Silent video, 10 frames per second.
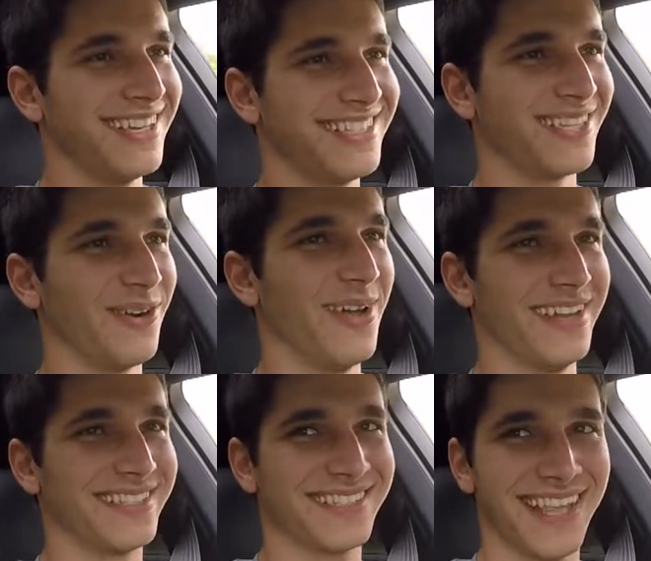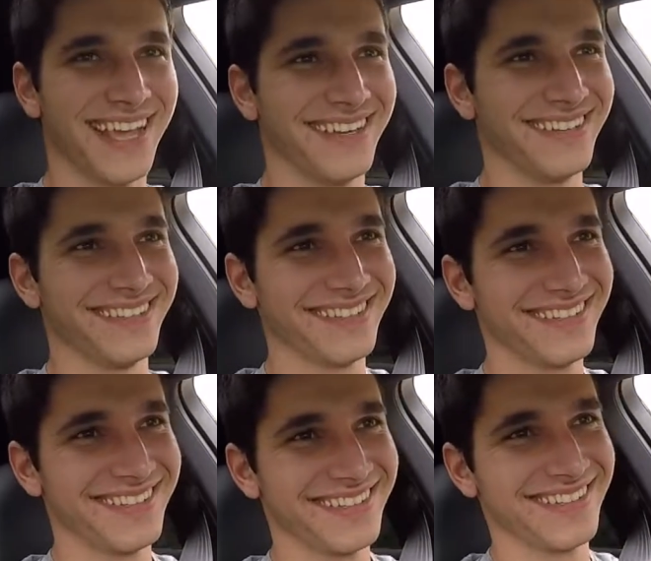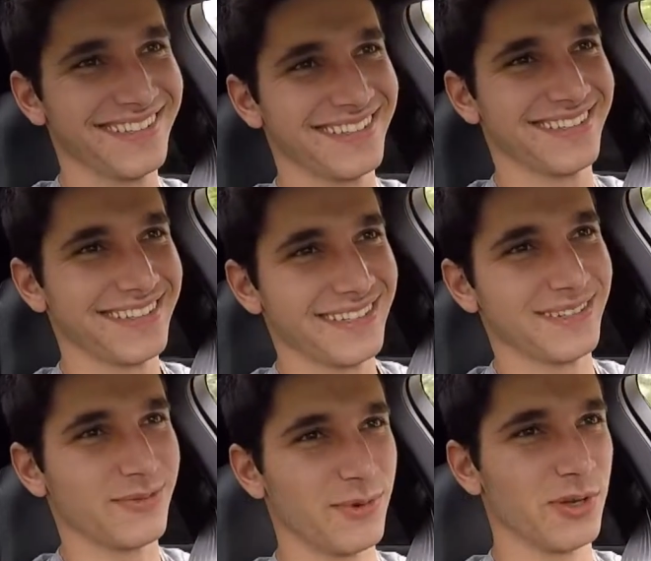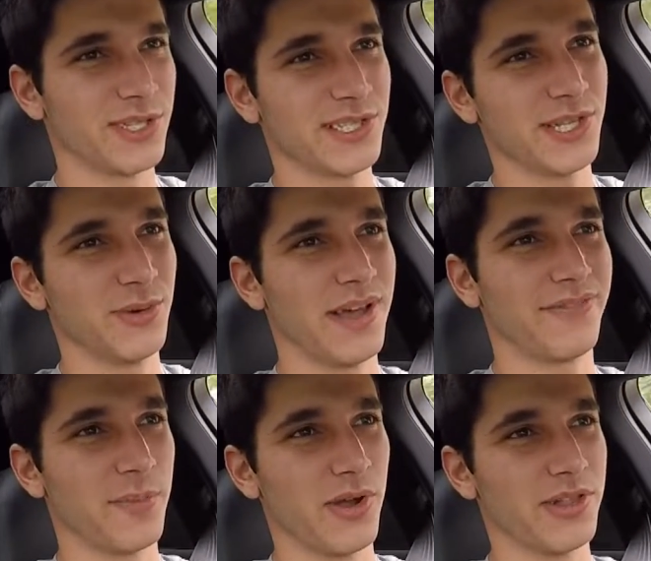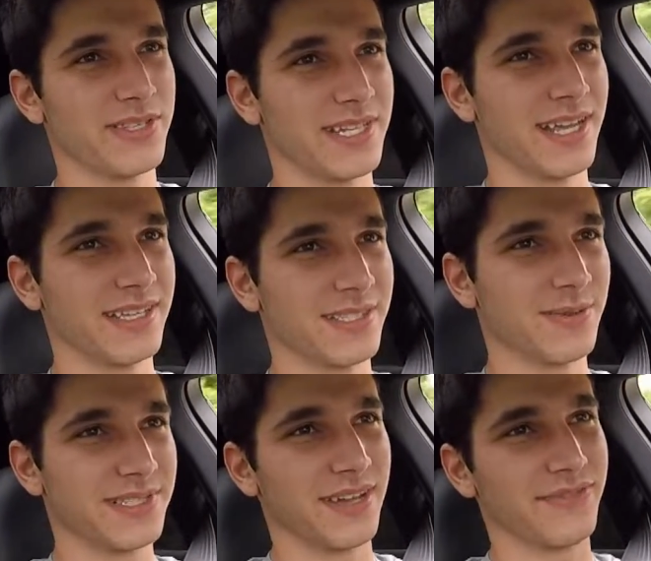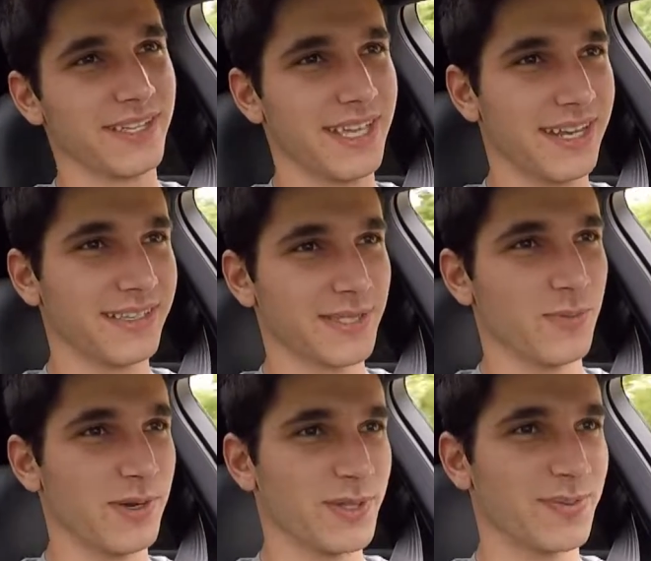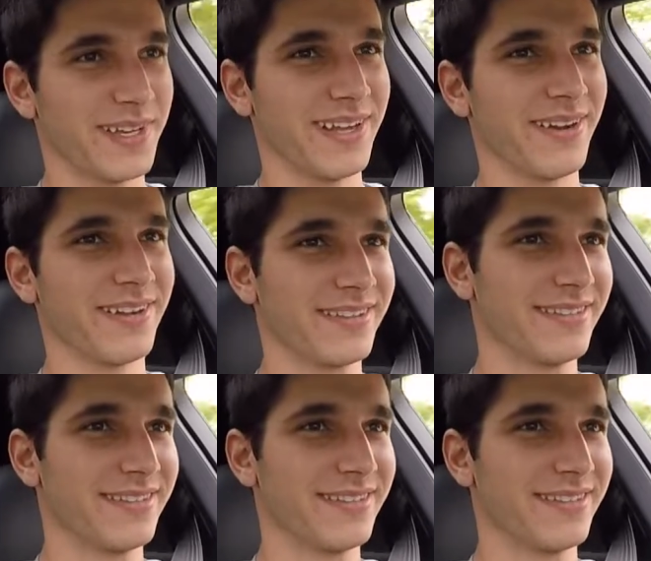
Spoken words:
It's already slided. Roads are still wet from earlier today, so we're definitely getting some wheel spin here.